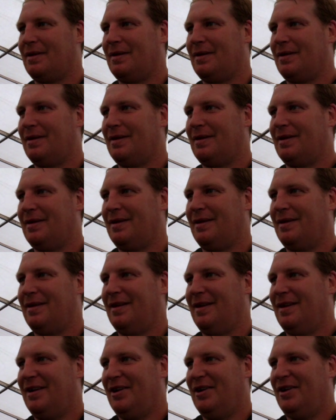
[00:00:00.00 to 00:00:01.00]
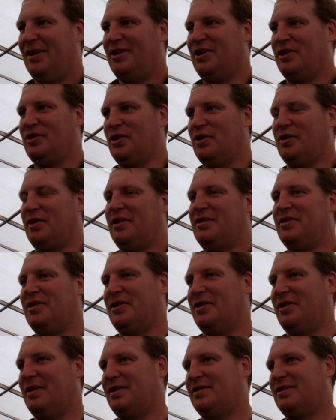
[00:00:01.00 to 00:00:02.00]
but you've got to get through it, haven't you? You do, you
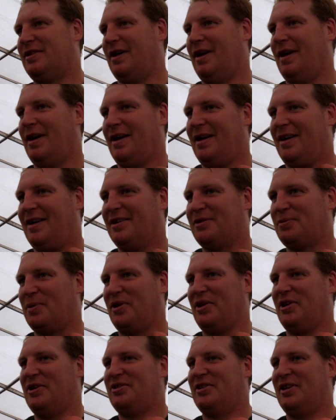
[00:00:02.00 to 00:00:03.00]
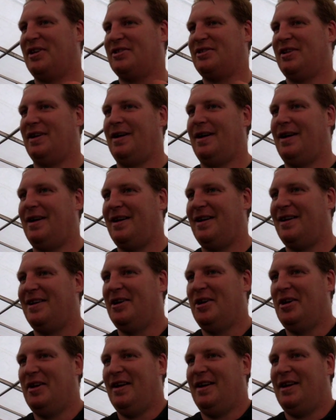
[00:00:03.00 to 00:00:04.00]
do. It's uh, it's one of those things that
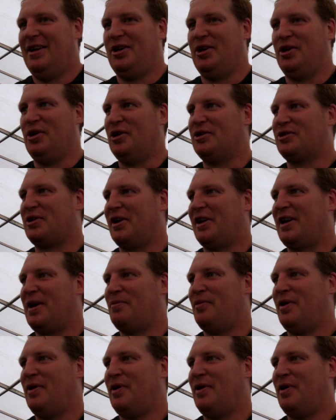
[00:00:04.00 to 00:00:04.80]
uh, you know is going to